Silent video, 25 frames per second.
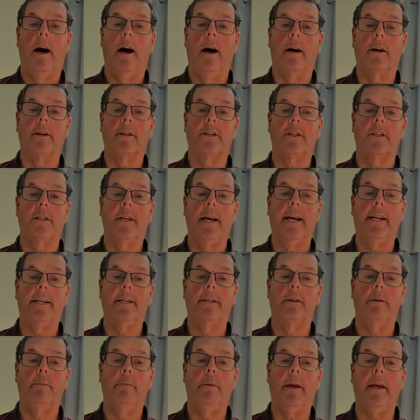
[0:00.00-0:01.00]
are
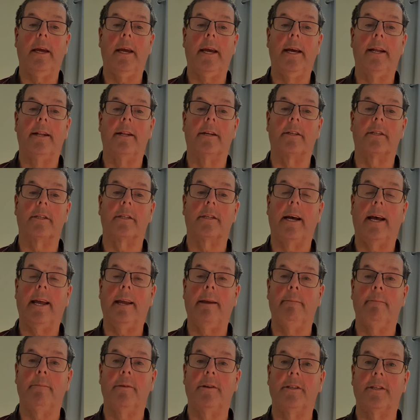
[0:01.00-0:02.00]
said to be in the
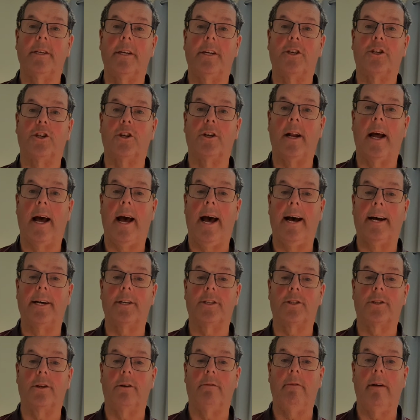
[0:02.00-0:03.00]
same position
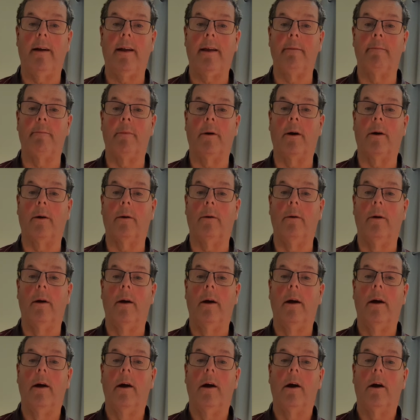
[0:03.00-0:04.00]
as the rainbow
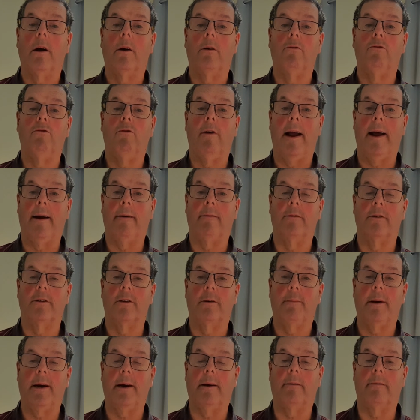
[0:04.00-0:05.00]

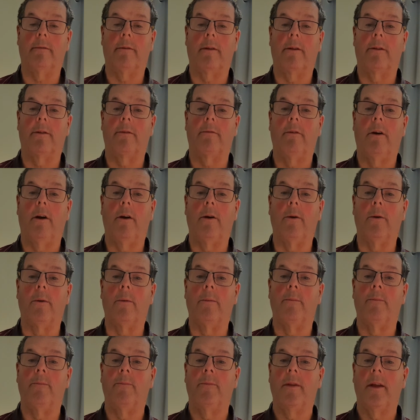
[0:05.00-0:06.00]
round about the
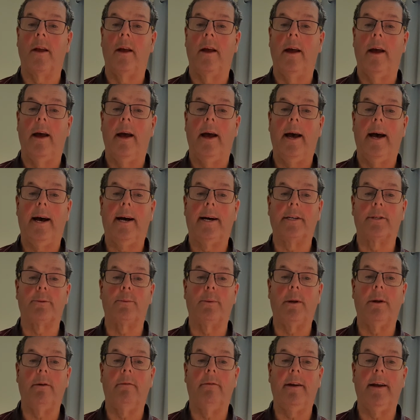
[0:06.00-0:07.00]
throne.
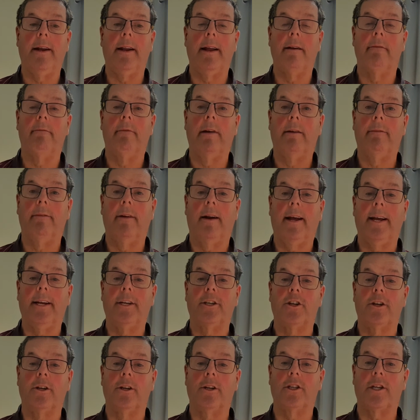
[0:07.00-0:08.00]
As we read in
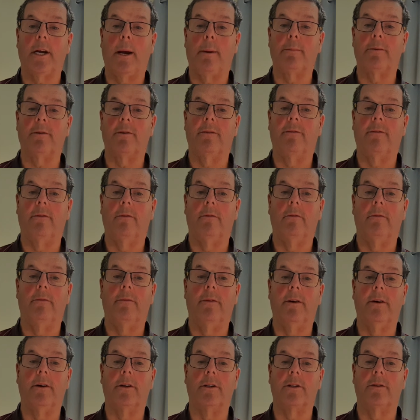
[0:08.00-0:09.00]
Revelation chapter 4,
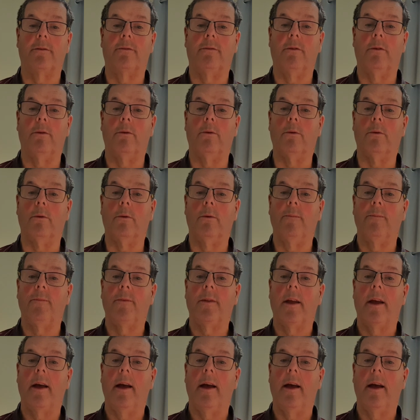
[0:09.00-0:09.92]
verse 4,